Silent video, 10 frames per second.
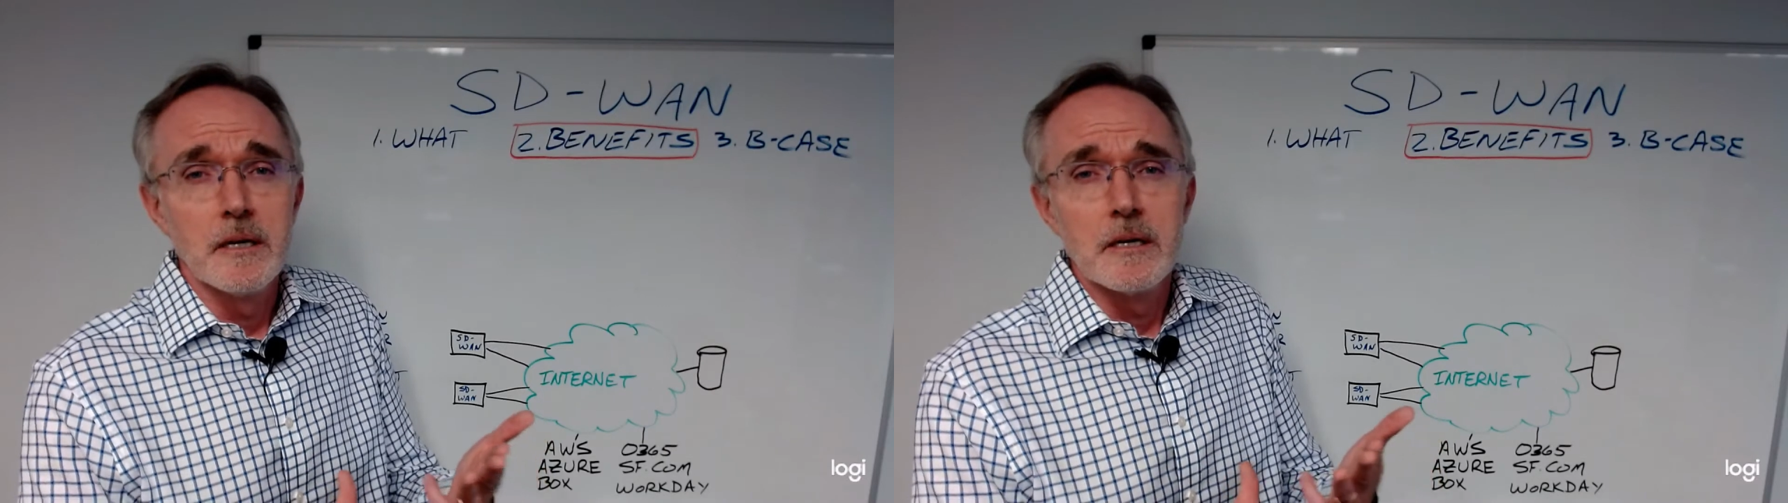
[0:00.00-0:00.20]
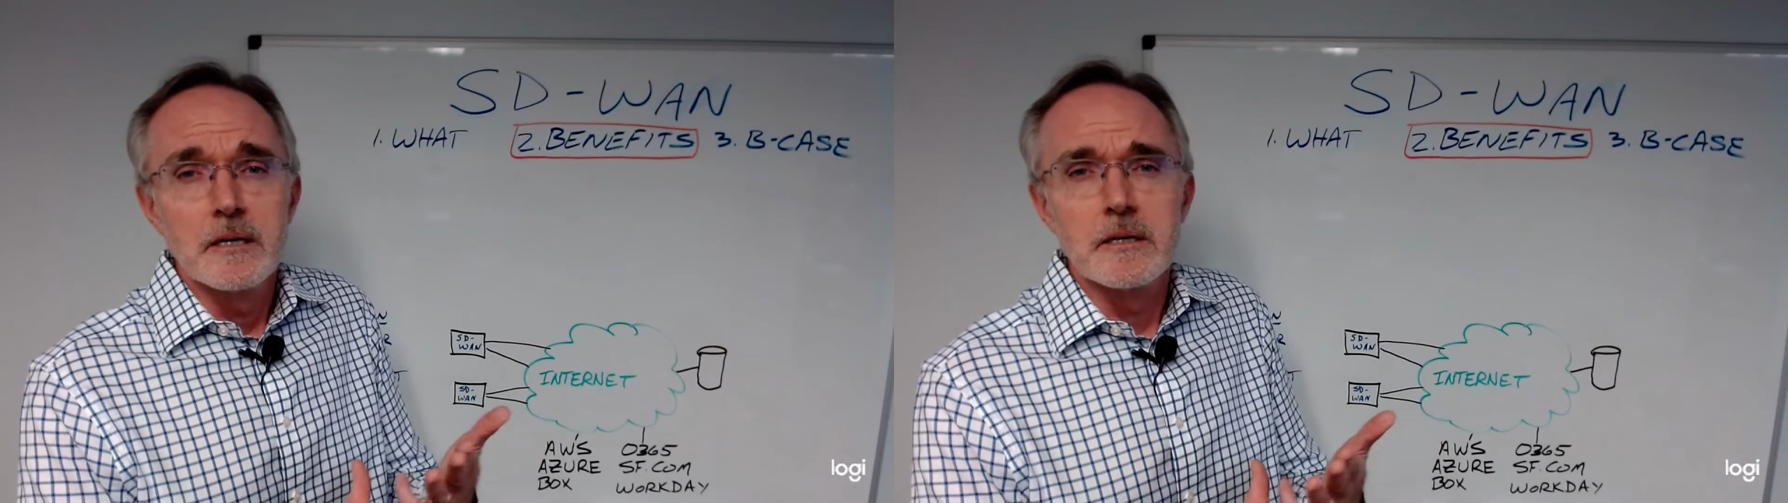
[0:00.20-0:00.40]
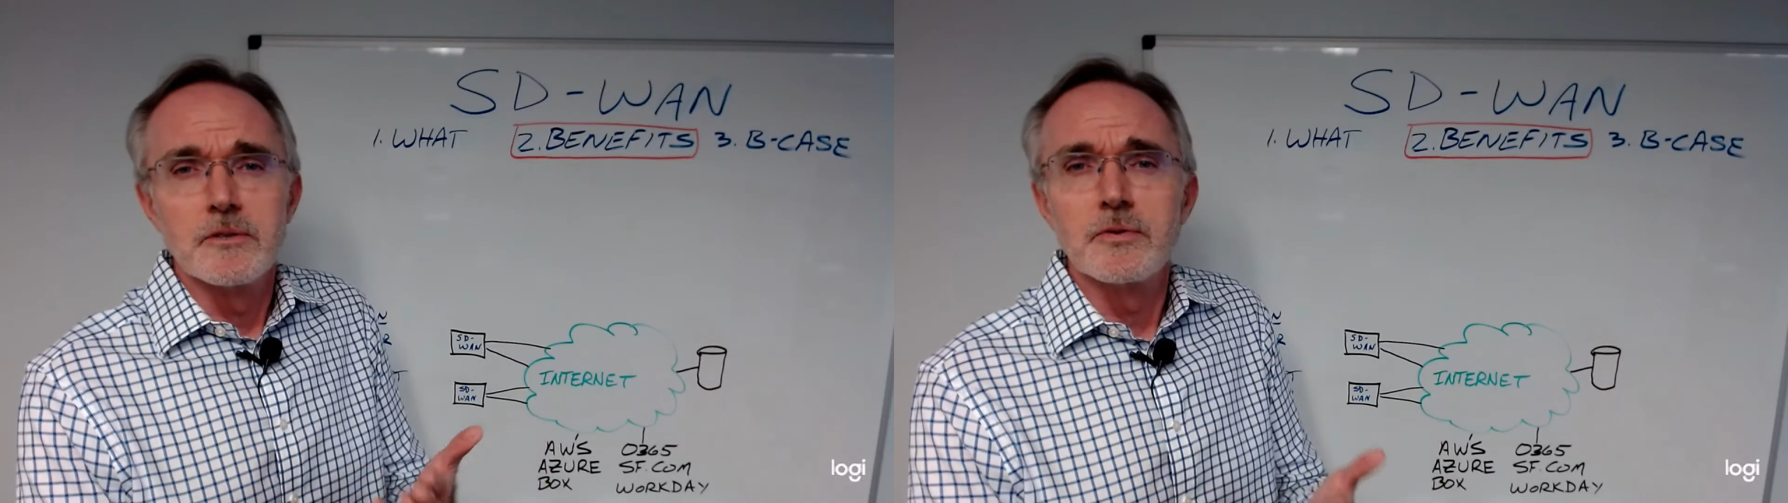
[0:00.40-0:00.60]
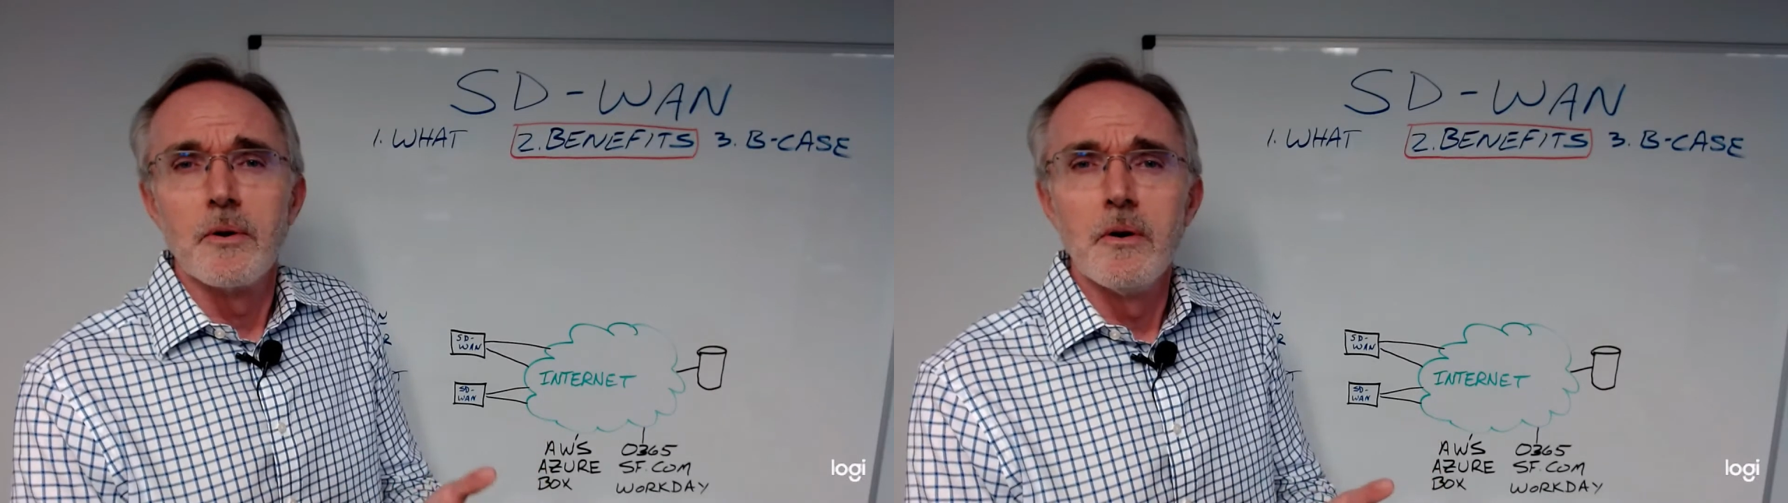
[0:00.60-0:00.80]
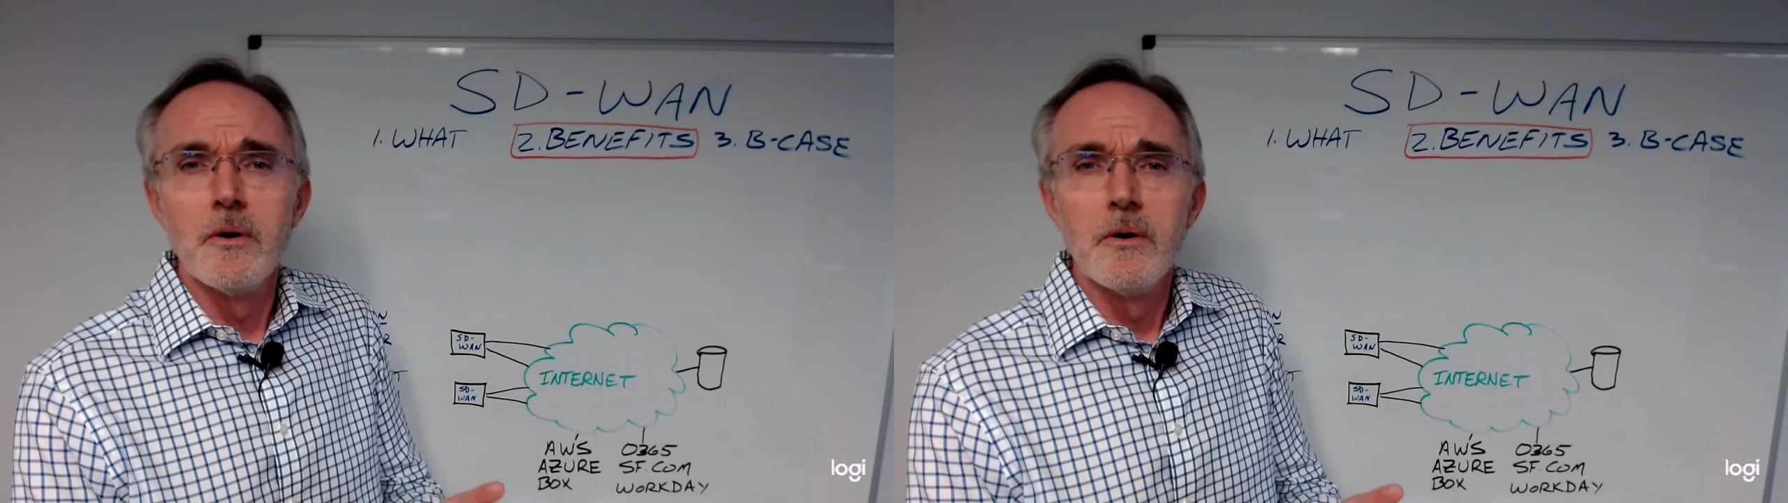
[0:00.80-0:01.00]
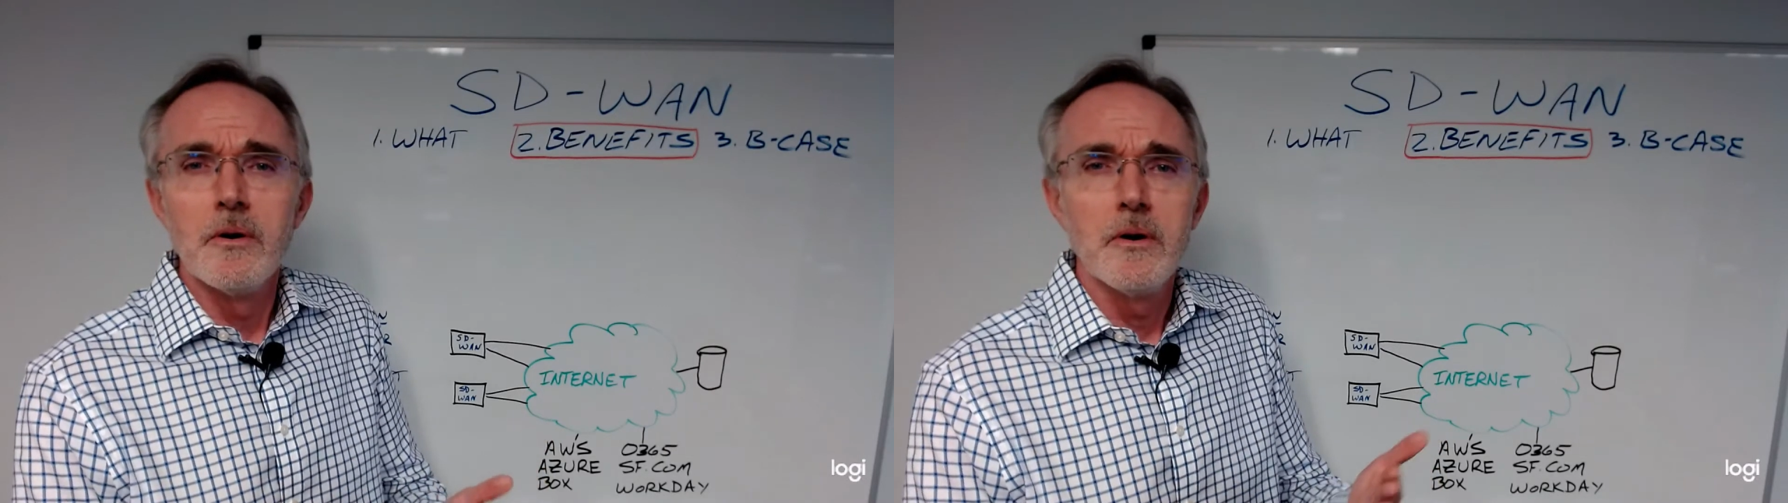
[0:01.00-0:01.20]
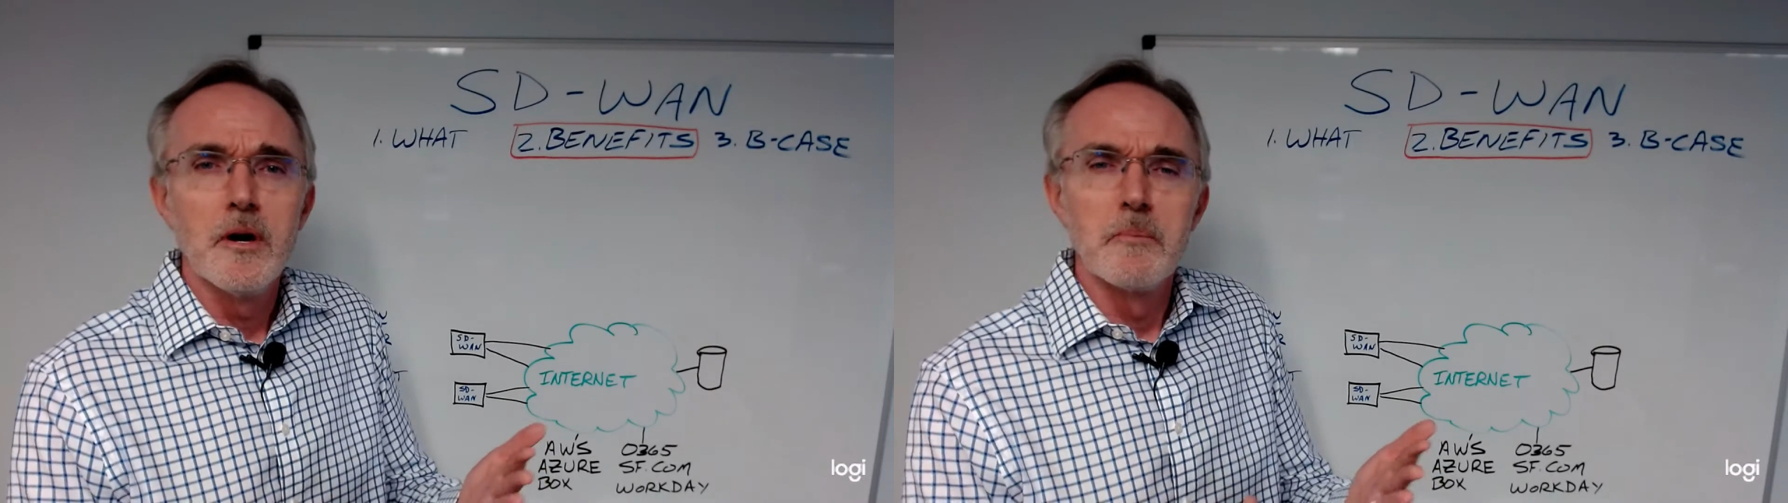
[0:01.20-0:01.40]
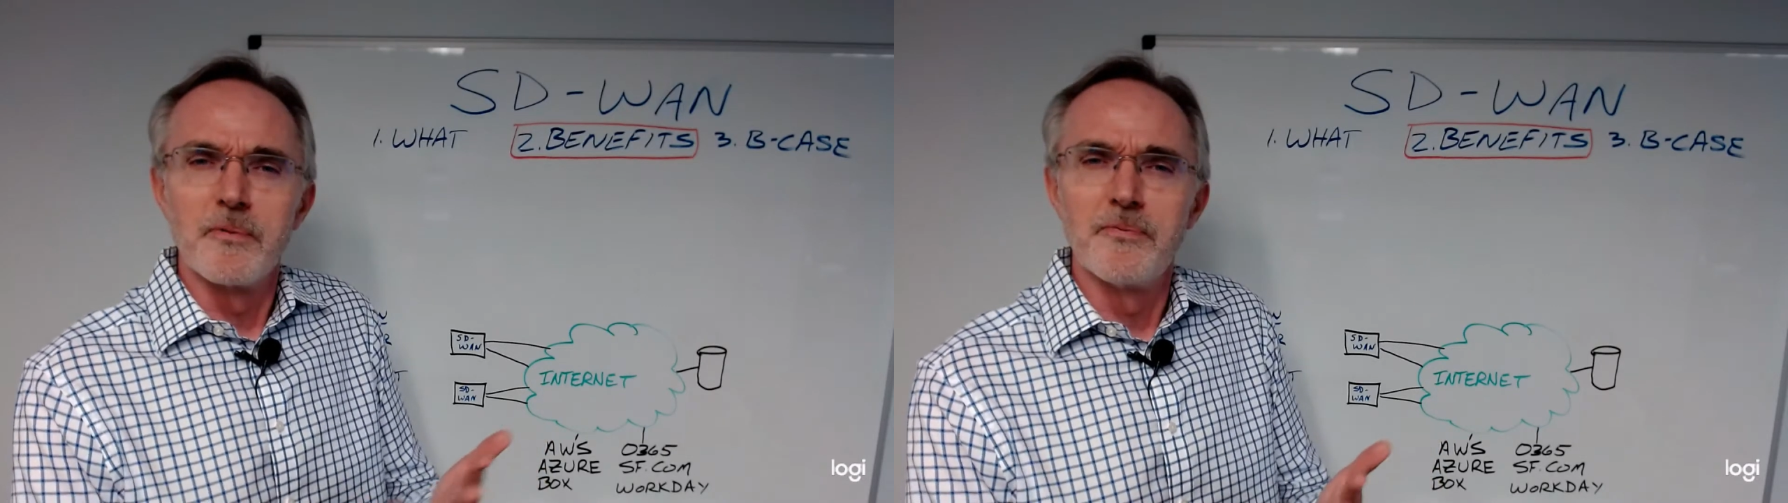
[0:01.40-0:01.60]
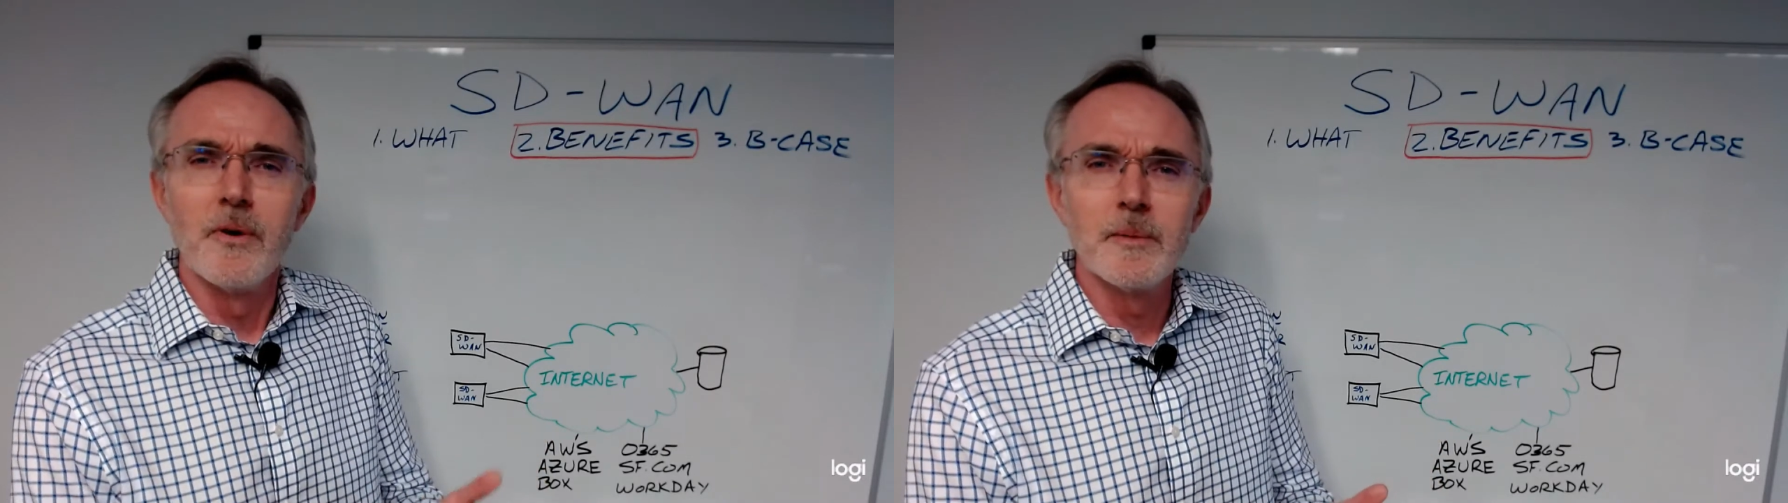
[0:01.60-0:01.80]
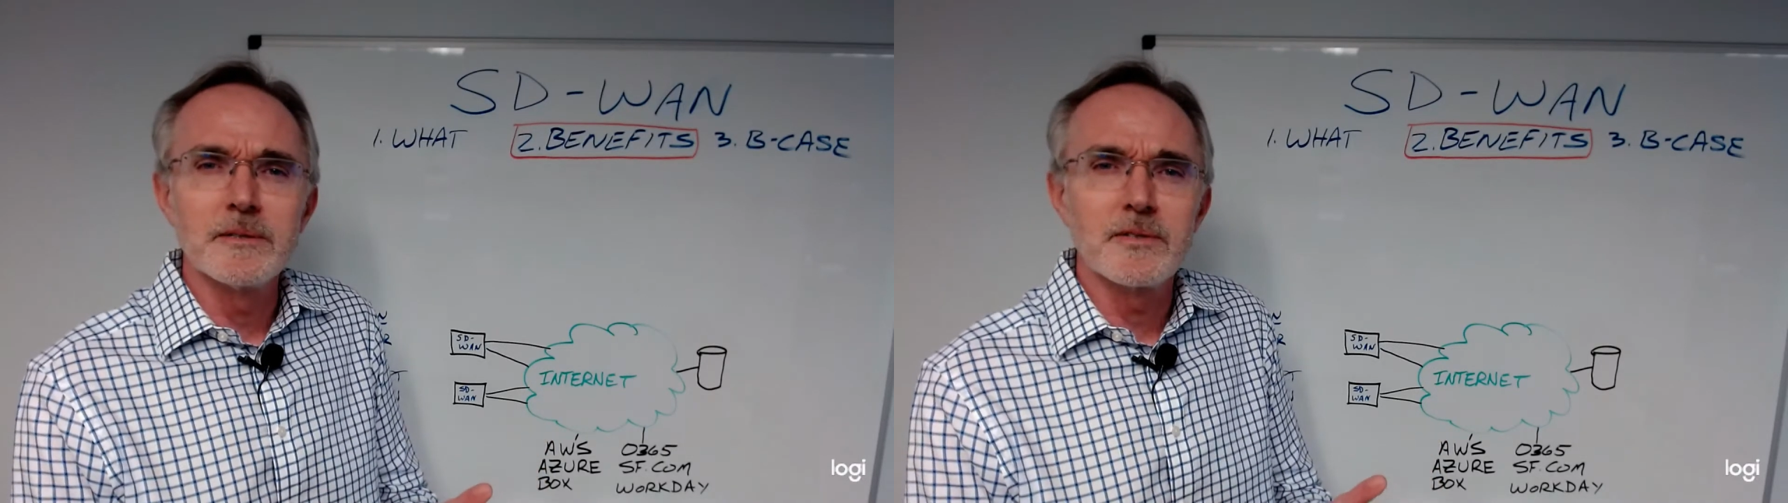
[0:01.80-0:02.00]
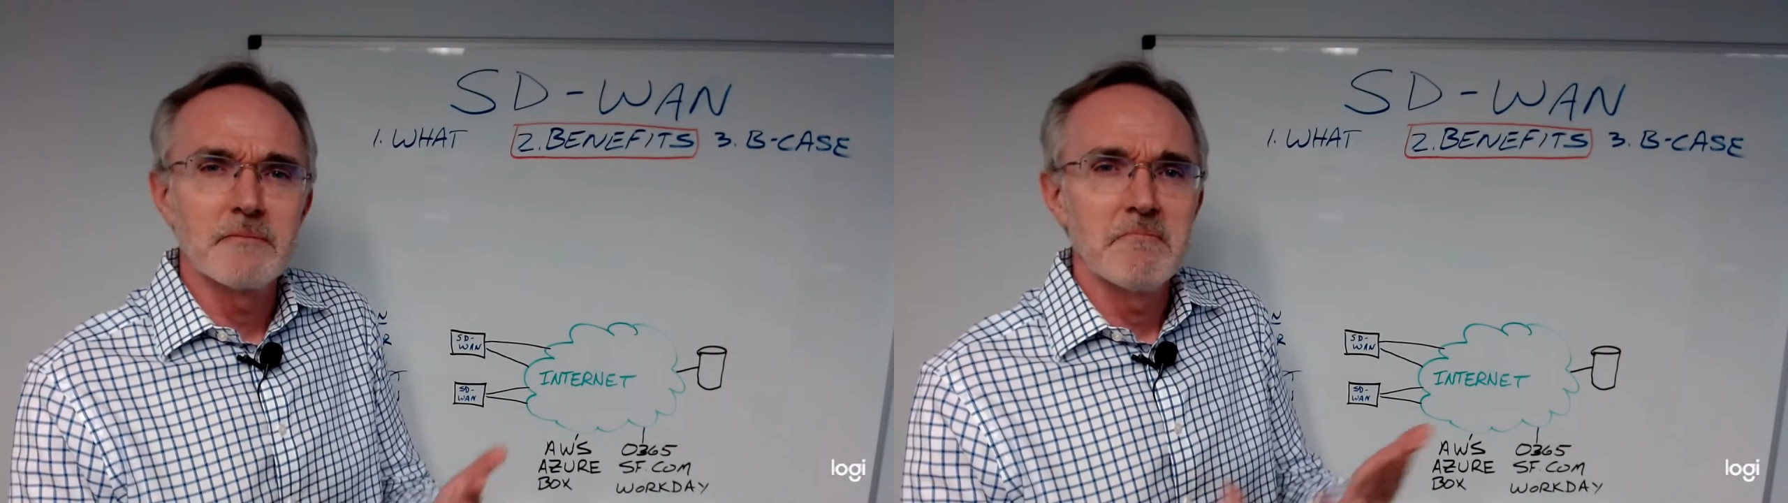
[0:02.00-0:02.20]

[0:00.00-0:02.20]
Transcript: control, performance,